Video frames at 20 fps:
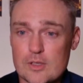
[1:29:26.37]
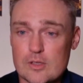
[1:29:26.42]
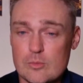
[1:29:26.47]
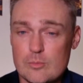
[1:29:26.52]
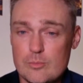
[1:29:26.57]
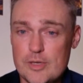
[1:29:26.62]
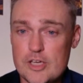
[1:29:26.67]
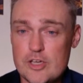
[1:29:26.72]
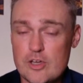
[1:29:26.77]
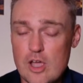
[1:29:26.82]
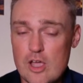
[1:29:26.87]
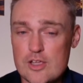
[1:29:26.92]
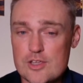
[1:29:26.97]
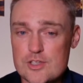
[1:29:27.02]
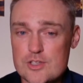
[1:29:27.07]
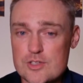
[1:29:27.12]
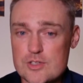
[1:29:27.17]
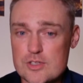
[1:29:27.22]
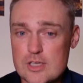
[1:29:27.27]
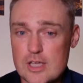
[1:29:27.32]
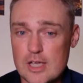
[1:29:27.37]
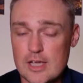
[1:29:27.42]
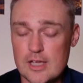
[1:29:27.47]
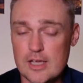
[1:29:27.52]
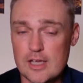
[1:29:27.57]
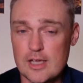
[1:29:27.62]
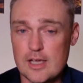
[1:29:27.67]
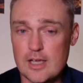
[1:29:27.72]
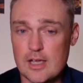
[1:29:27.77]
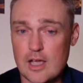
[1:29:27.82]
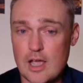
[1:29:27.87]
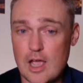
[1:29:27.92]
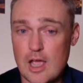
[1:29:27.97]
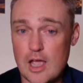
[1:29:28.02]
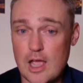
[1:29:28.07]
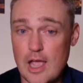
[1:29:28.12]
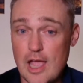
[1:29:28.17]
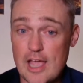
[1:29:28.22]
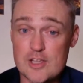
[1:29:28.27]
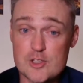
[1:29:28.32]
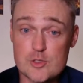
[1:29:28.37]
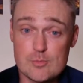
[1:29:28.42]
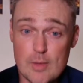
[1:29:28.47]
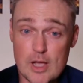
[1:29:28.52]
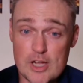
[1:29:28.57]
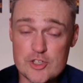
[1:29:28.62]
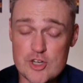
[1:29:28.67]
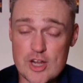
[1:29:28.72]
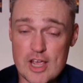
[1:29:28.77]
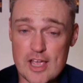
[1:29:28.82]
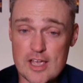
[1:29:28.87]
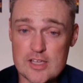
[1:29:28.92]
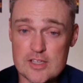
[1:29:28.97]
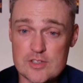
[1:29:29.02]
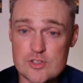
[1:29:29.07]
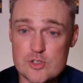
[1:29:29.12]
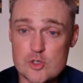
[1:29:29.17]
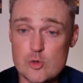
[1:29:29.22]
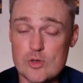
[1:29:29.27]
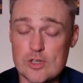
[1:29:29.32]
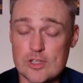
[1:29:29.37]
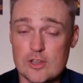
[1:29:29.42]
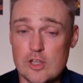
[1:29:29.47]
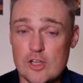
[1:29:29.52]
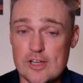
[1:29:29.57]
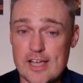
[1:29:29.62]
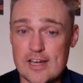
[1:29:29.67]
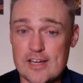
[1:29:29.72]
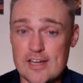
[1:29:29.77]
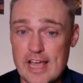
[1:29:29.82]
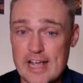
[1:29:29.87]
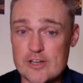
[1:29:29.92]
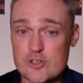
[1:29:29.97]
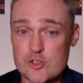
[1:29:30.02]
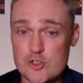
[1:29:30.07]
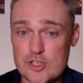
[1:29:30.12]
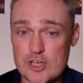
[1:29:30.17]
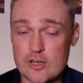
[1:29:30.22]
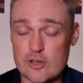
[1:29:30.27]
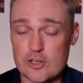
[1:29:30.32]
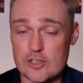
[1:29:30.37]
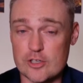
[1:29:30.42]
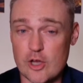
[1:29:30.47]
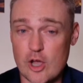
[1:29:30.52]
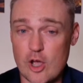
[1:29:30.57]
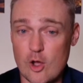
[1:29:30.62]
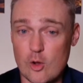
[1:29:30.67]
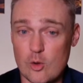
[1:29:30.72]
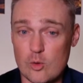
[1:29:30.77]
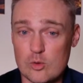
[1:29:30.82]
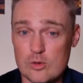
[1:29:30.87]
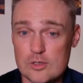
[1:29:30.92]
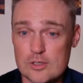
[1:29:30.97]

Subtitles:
Because as much as you could look at next year and go,